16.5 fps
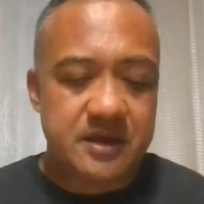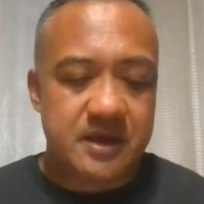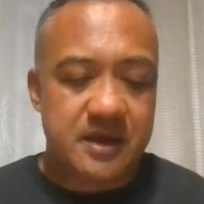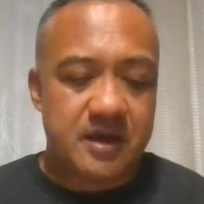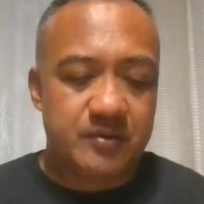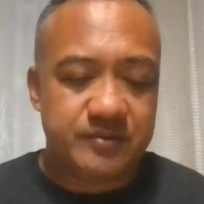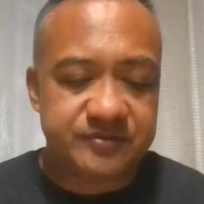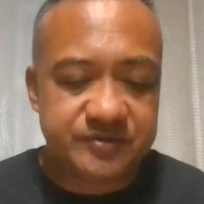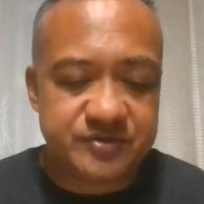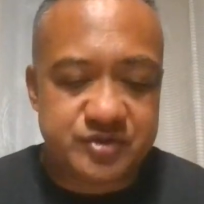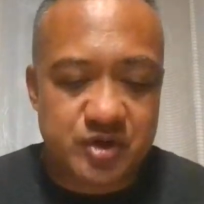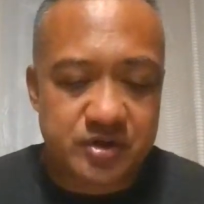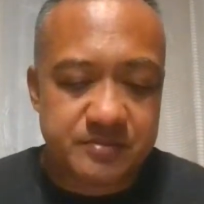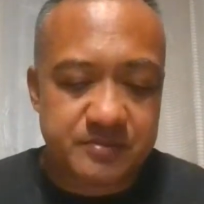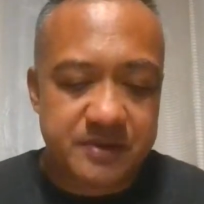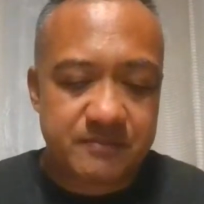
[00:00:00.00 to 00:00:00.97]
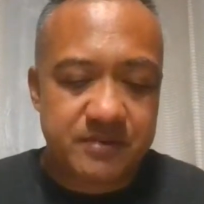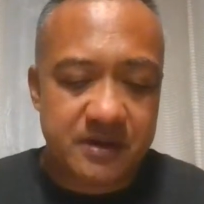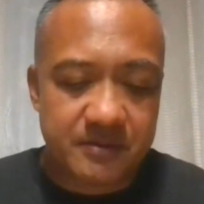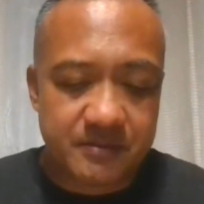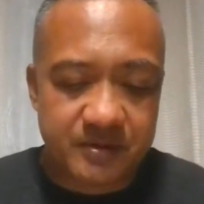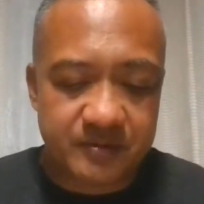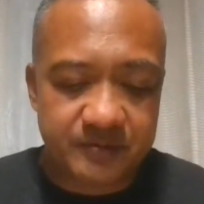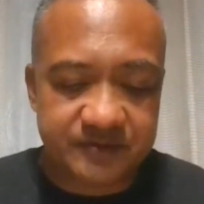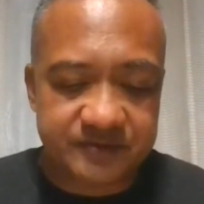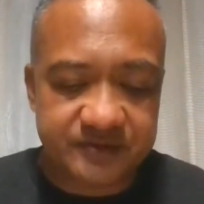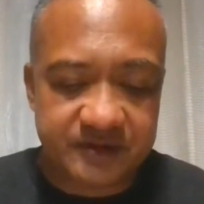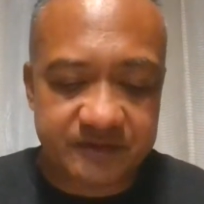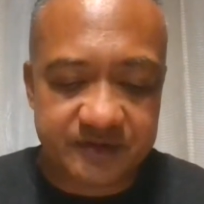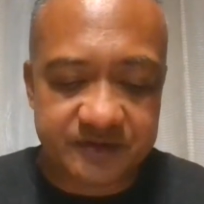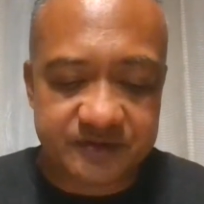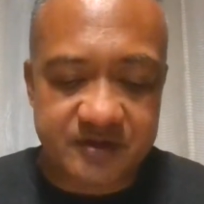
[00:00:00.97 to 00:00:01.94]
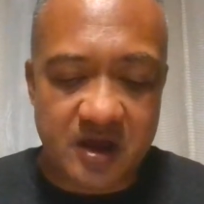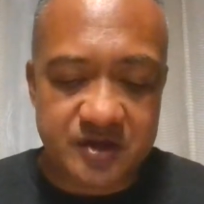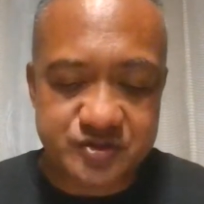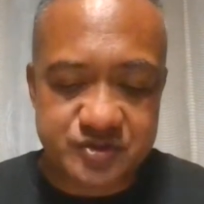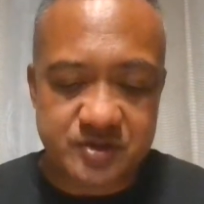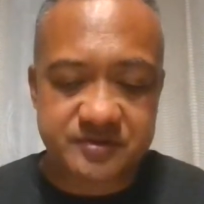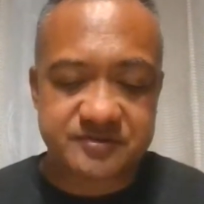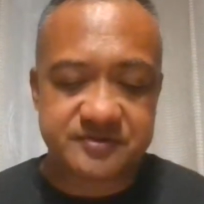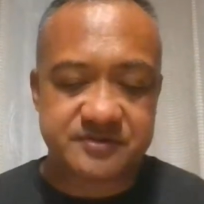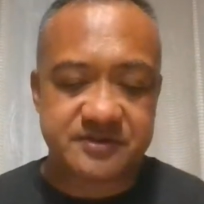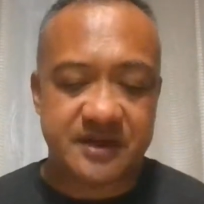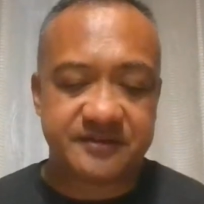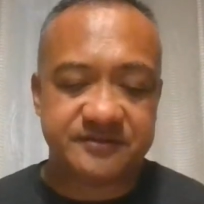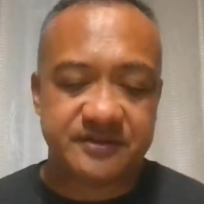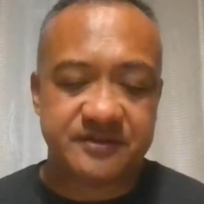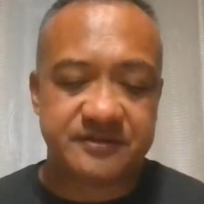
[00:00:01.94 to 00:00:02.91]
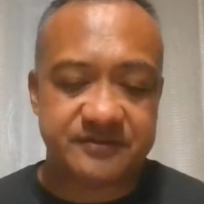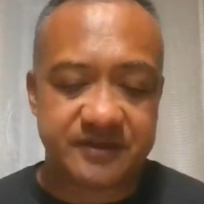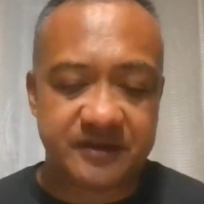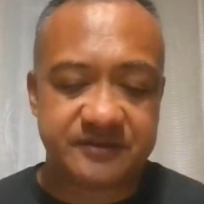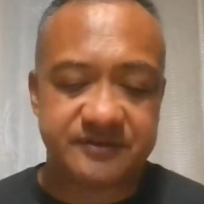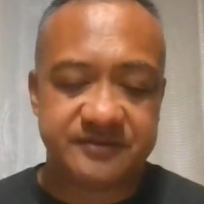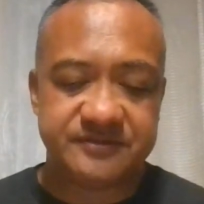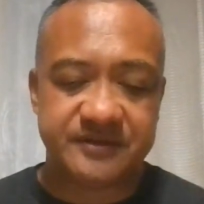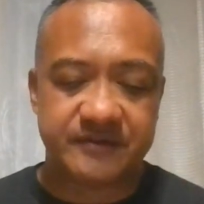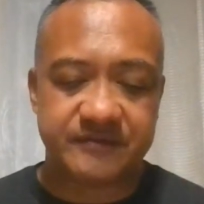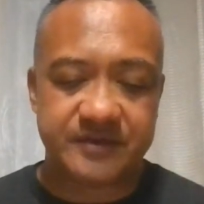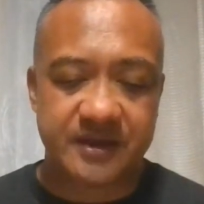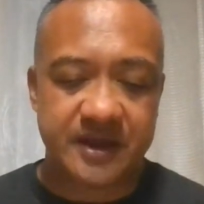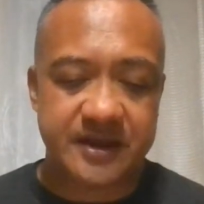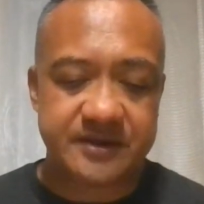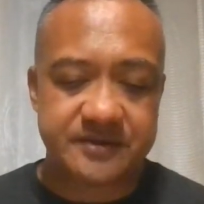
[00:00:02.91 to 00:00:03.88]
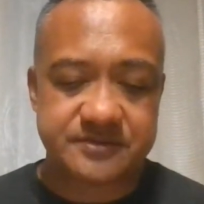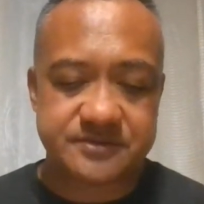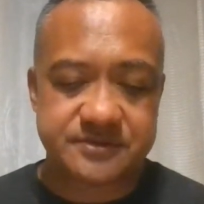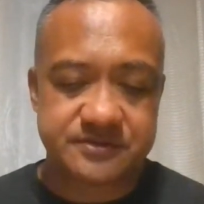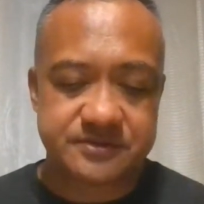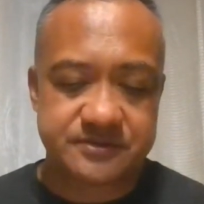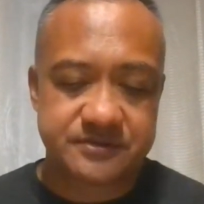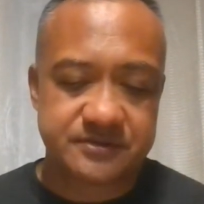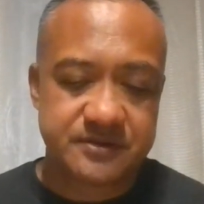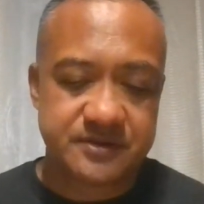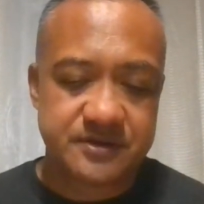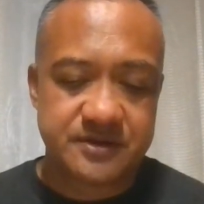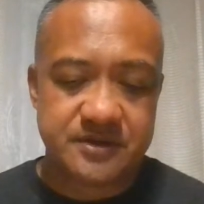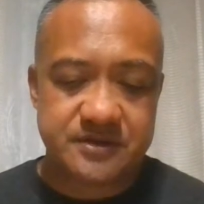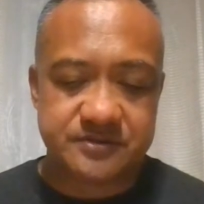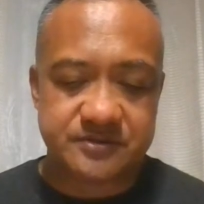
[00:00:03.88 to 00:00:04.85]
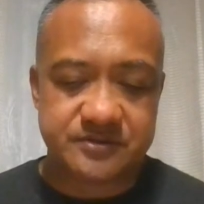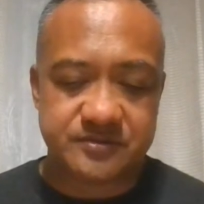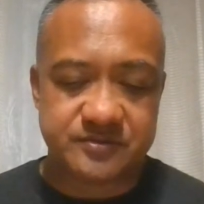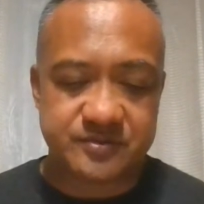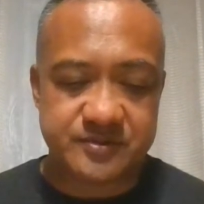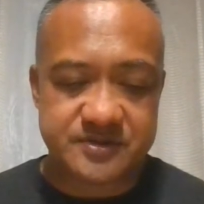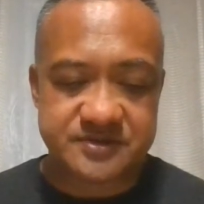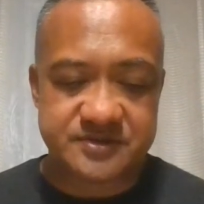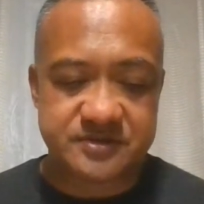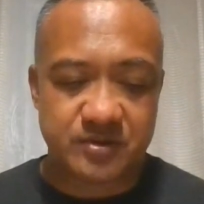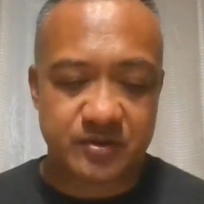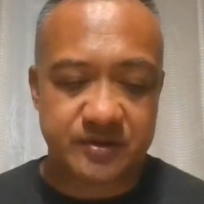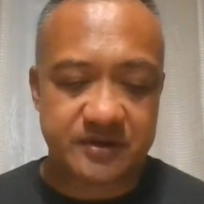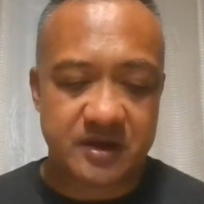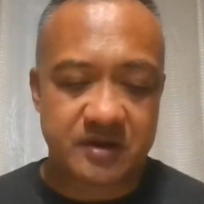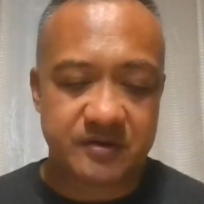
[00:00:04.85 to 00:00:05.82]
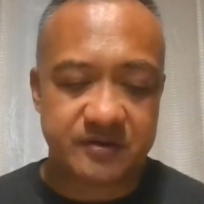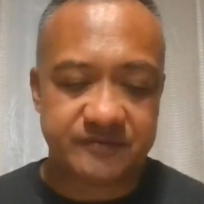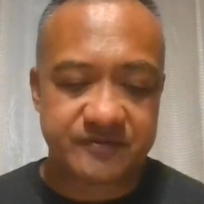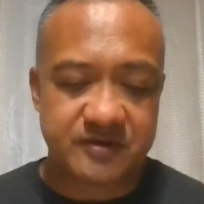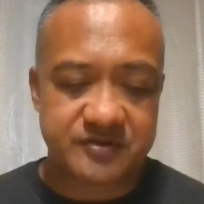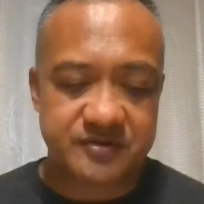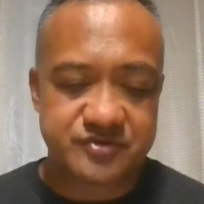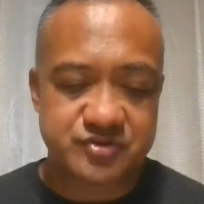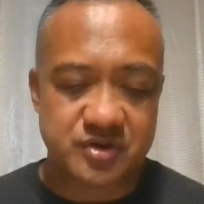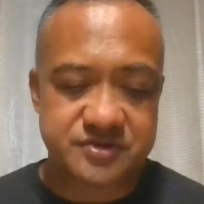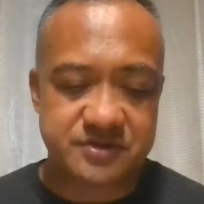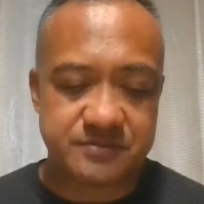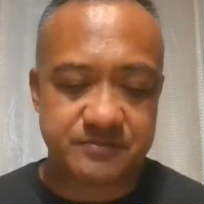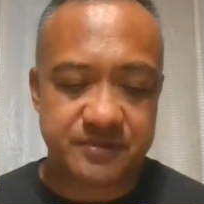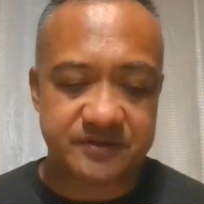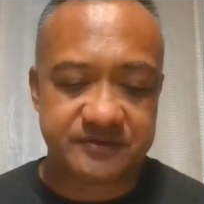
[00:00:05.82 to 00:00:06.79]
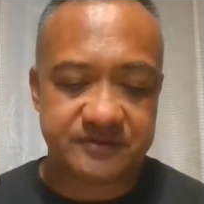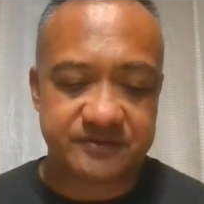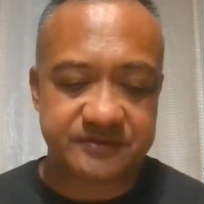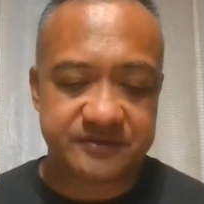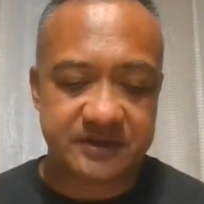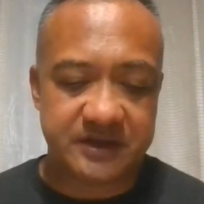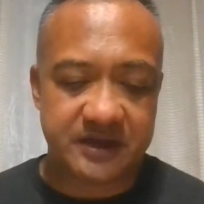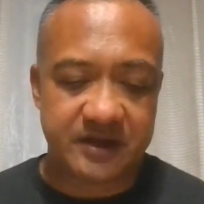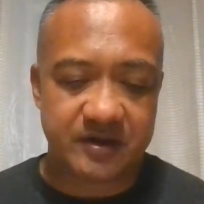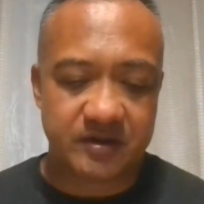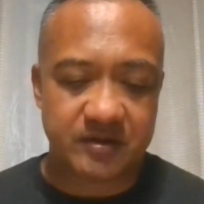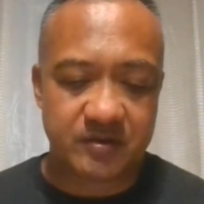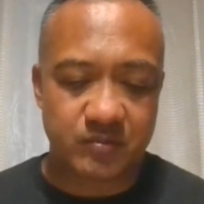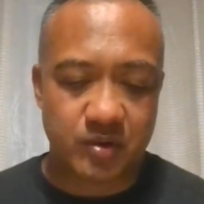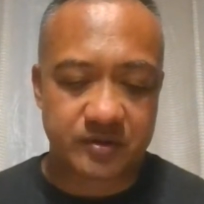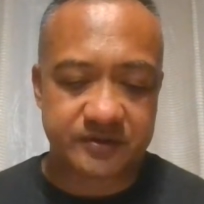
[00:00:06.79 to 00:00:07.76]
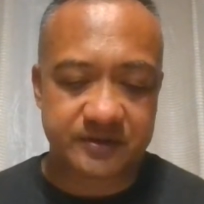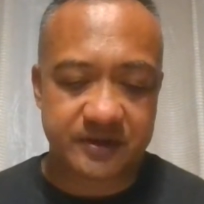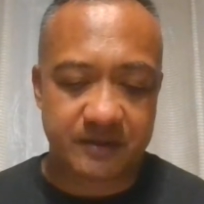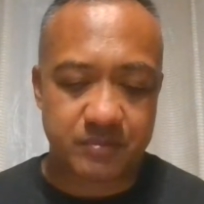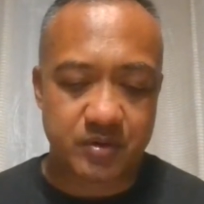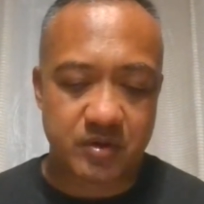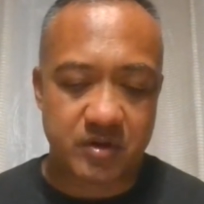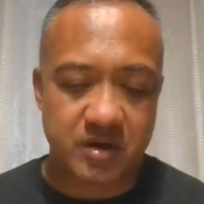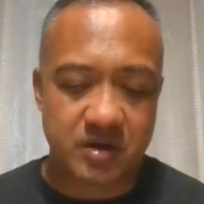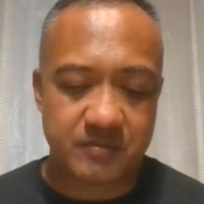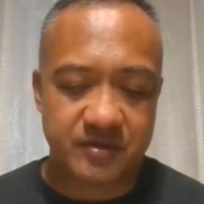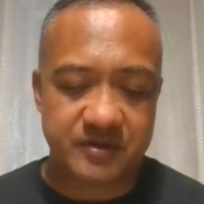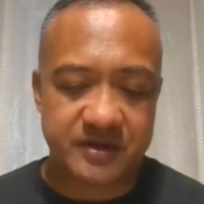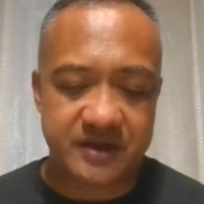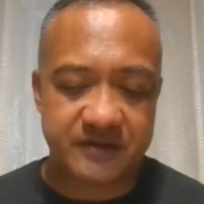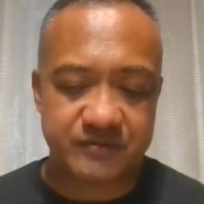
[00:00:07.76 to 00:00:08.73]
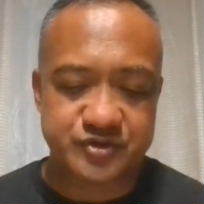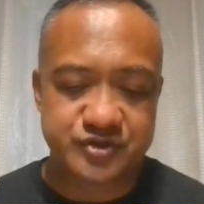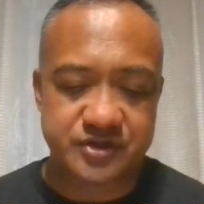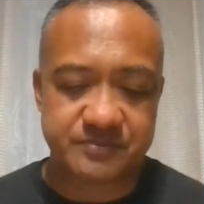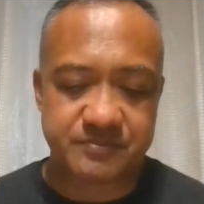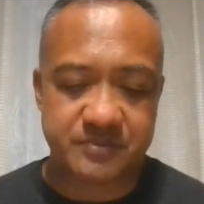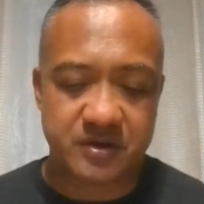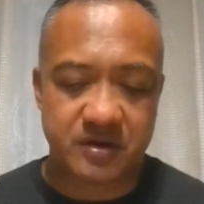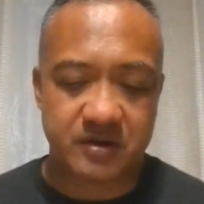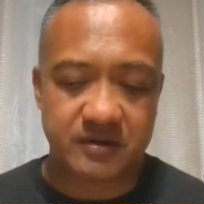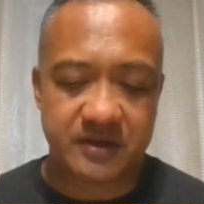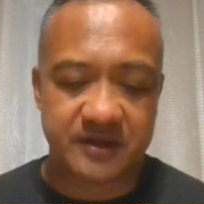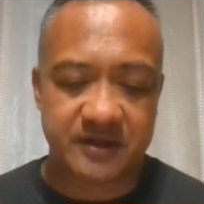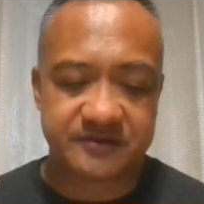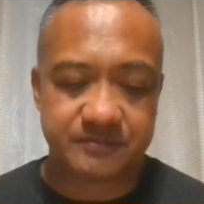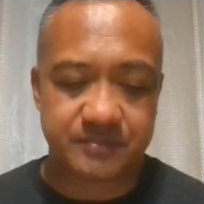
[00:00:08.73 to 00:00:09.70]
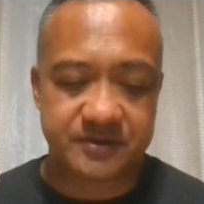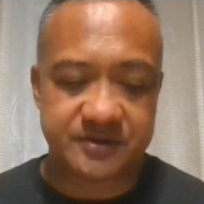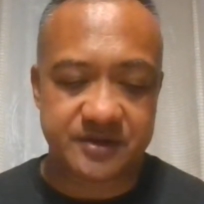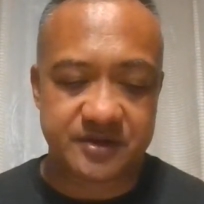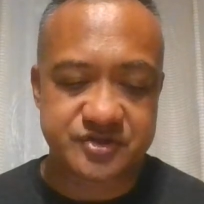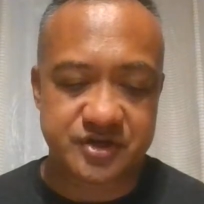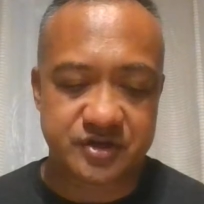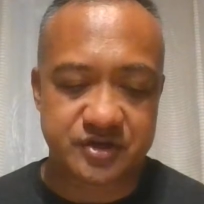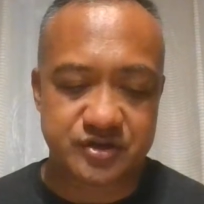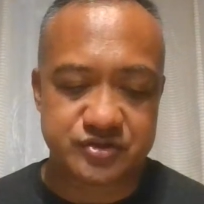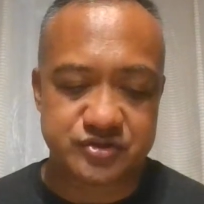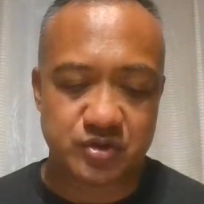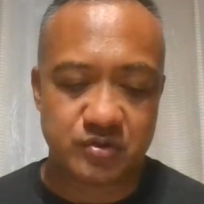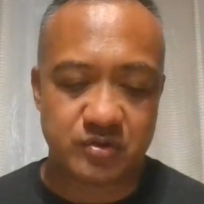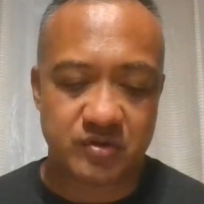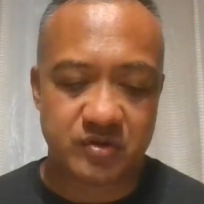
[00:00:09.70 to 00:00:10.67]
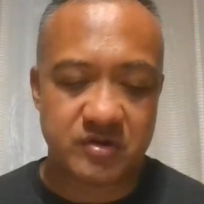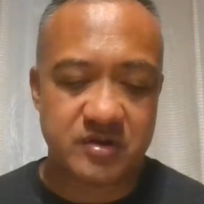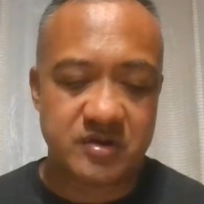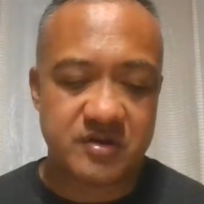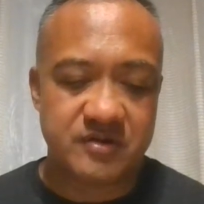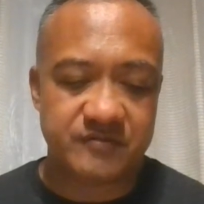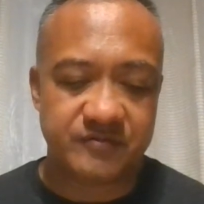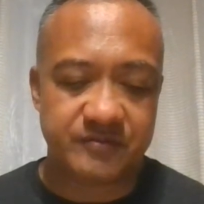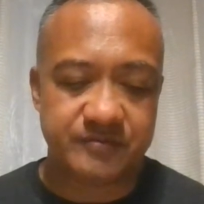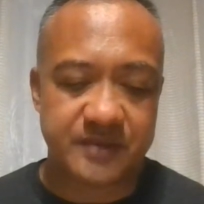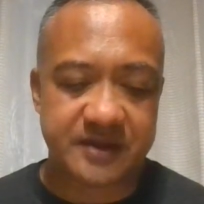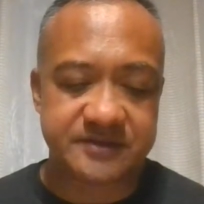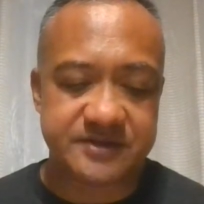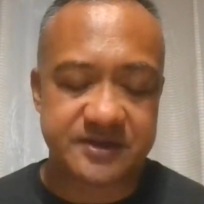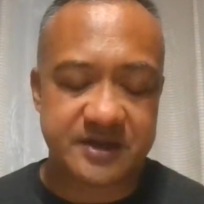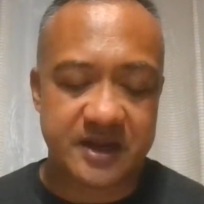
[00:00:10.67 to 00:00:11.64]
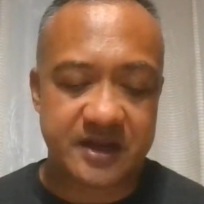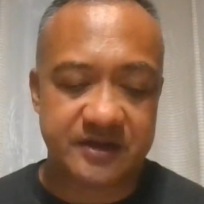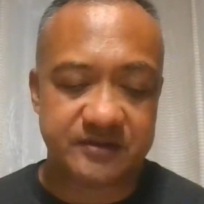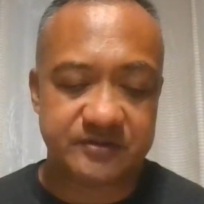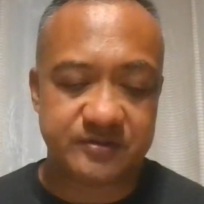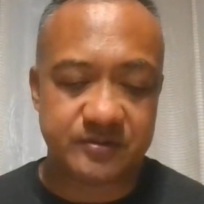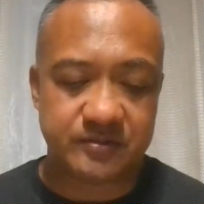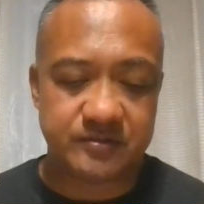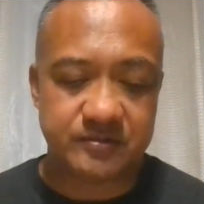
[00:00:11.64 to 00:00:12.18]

Al was a journeyman plumber and received his contractor's license in 1978. Due to his slowing down of the construction business, he later worked at Pearl Harbor Naval Shipyard as a production controller from 1982